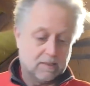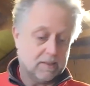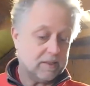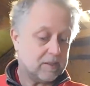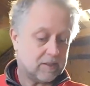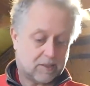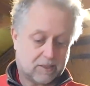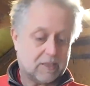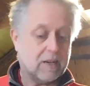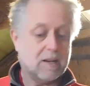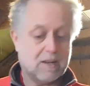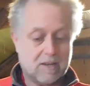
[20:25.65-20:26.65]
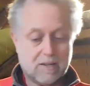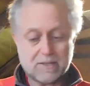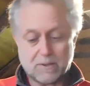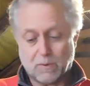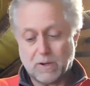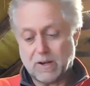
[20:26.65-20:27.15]
this is
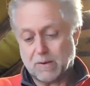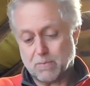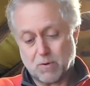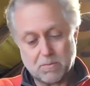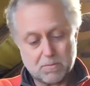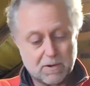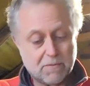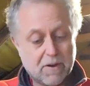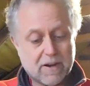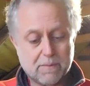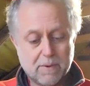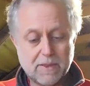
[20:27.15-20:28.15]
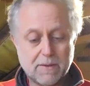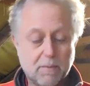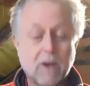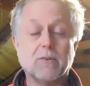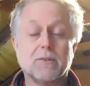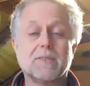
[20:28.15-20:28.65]
the one I'd probably recommend the
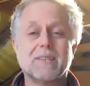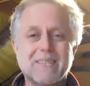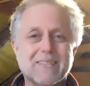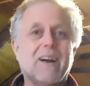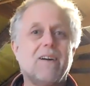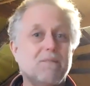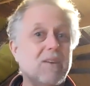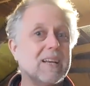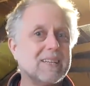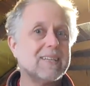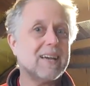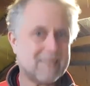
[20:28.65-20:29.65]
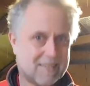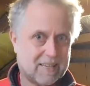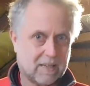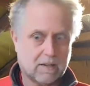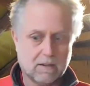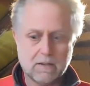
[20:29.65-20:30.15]
most. These are
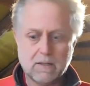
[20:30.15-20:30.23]
fantastic.